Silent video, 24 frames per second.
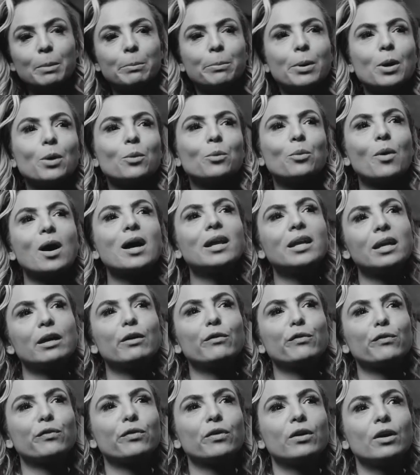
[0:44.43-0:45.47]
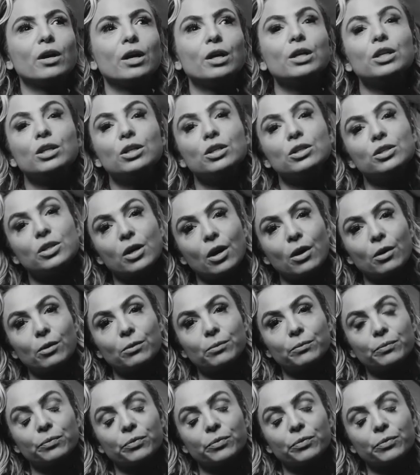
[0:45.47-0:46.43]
But what if you don't?